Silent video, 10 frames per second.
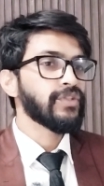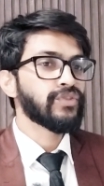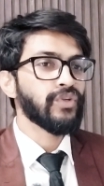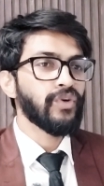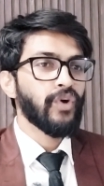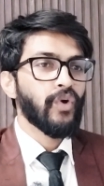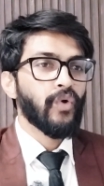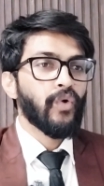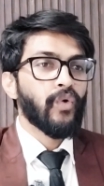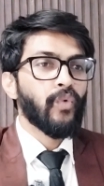So
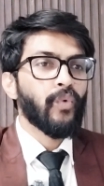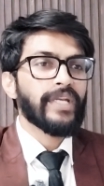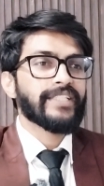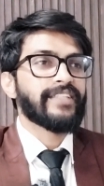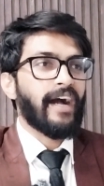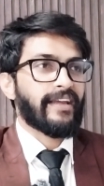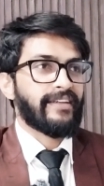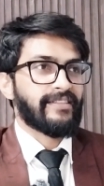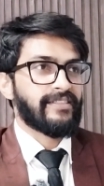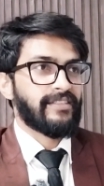what is dark
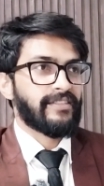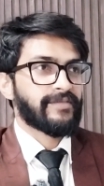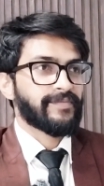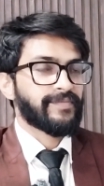energy?